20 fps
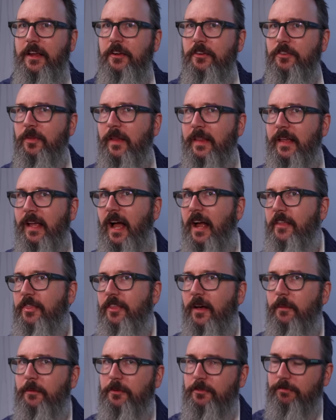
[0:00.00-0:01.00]
Here's something I
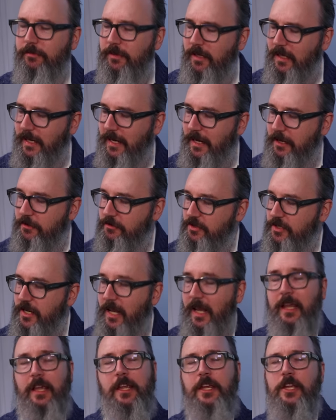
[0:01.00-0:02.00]
thought was really
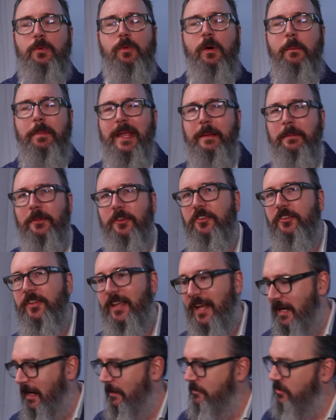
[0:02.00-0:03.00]
interesting. You won't be able to
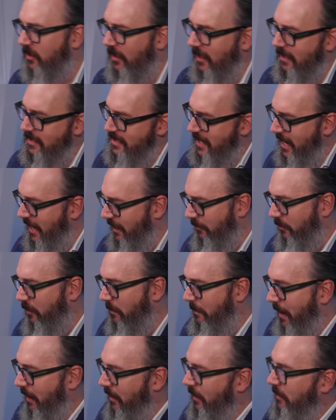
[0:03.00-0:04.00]
see it, I'm just gonna tell you
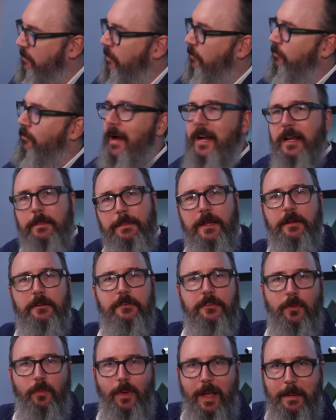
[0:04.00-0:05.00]
about it, but right up here
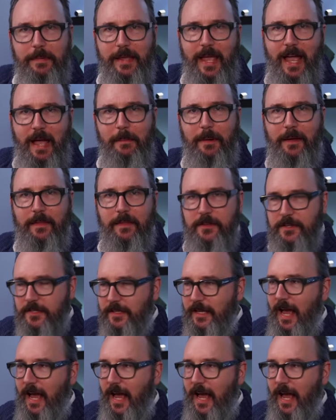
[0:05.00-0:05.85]
is the webcam on this